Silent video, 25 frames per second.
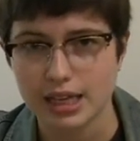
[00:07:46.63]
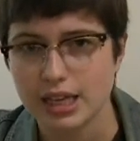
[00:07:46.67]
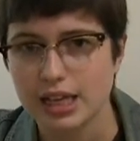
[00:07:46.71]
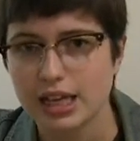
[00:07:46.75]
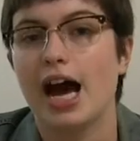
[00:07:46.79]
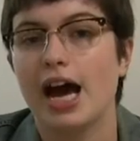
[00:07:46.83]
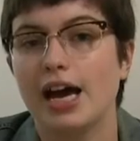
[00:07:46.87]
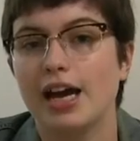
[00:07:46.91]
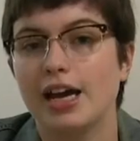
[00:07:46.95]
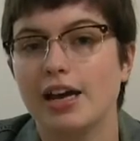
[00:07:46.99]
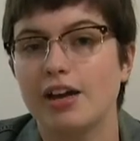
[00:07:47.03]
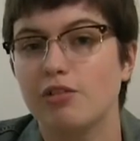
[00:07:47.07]

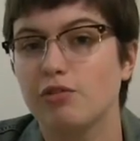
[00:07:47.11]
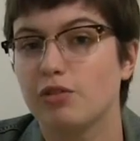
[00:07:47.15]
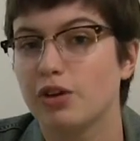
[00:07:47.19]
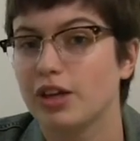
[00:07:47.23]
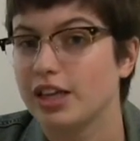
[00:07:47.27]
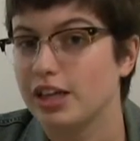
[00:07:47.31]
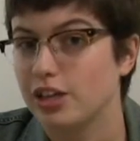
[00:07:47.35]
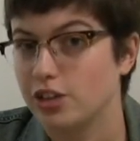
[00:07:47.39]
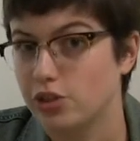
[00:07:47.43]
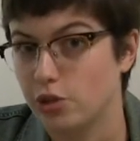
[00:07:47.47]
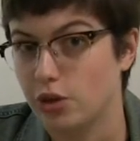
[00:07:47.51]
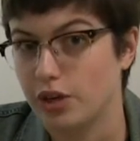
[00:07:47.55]
I
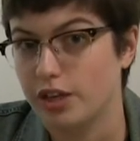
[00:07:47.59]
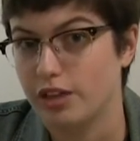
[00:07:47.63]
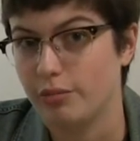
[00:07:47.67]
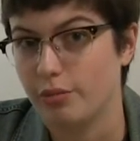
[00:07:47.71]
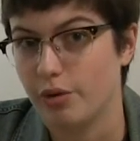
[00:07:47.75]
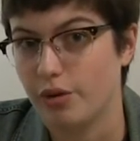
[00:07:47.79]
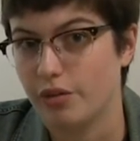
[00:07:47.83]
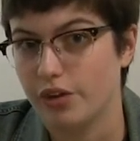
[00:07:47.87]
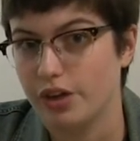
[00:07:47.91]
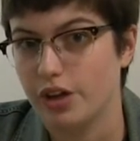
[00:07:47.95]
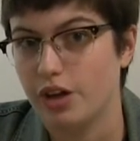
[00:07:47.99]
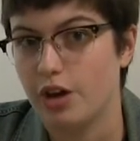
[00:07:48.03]
really enjoyed the
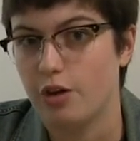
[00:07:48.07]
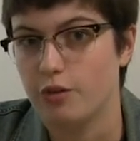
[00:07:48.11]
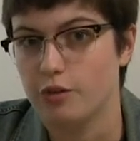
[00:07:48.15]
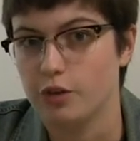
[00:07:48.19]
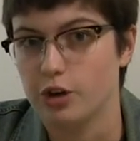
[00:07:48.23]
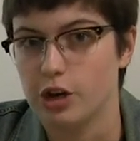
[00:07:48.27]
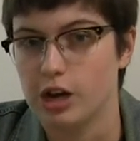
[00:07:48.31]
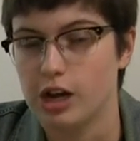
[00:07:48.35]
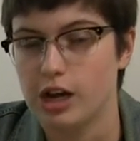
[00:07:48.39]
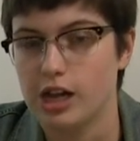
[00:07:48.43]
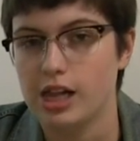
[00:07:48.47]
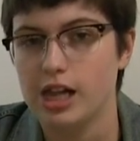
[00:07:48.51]
movie
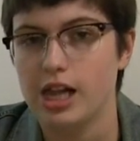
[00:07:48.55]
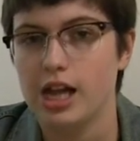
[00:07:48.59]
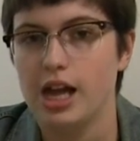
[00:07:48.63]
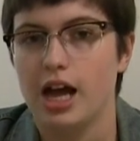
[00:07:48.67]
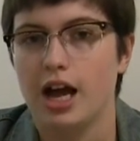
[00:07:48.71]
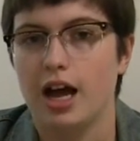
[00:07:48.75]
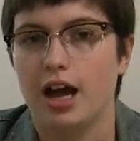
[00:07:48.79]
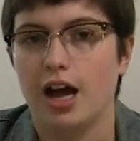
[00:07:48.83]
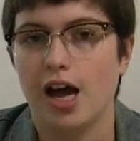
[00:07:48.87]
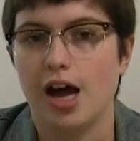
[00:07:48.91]
overall.